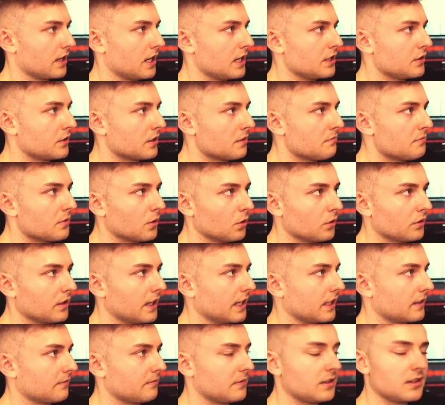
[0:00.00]
And you can build
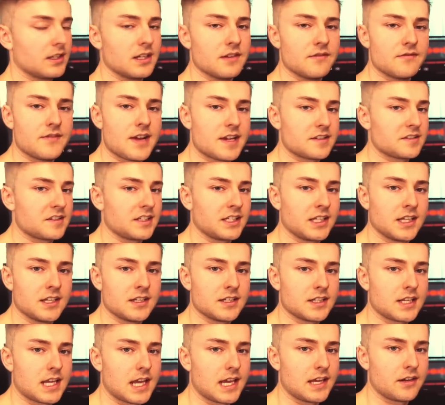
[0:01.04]
like investing
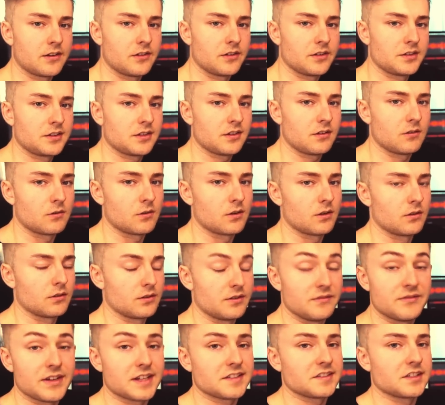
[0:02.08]
indicators or
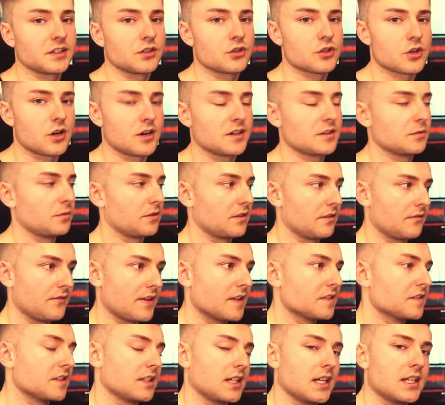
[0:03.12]
investing charts with
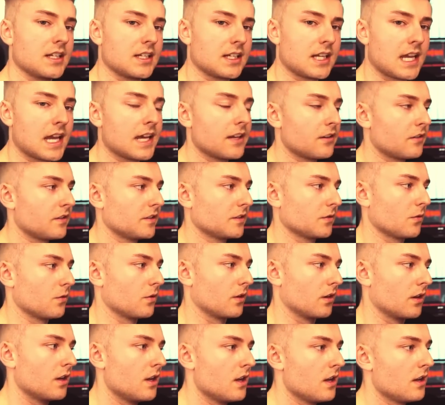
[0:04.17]
investing indicators
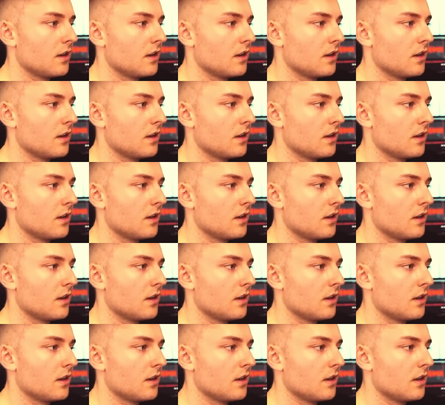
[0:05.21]
or